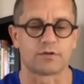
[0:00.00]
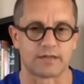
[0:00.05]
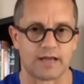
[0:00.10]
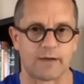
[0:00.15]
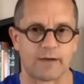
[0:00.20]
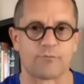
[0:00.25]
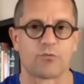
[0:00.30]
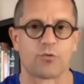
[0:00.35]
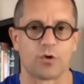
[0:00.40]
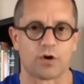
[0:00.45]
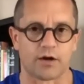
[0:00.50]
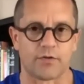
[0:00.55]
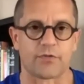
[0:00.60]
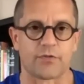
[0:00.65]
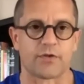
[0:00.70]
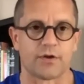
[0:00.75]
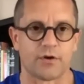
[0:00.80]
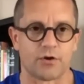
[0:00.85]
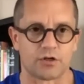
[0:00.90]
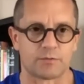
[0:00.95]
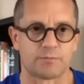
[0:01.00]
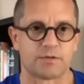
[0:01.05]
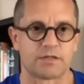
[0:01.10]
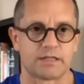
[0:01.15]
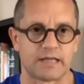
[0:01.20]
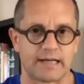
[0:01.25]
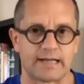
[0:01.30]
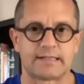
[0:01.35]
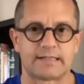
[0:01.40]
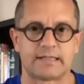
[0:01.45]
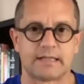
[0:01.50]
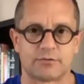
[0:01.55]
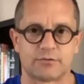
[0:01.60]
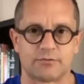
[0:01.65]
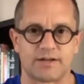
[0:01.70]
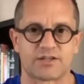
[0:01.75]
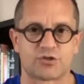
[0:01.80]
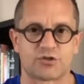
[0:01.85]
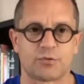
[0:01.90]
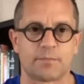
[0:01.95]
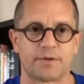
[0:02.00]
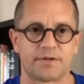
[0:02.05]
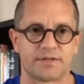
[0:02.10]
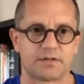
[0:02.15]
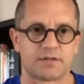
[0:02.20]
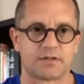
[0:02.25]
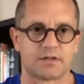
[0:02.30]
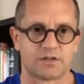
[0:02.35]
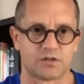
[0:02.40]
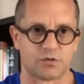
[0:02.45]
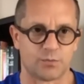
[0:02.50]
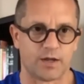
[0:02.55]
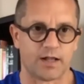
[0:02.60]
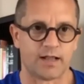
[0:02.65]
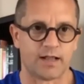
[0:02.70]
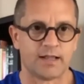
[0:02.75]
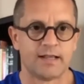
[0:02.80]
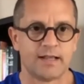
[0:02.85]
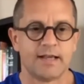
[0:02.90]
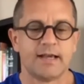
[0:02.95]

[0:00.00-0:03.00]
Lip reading: I'm working in the hospitality and restaurant business as well.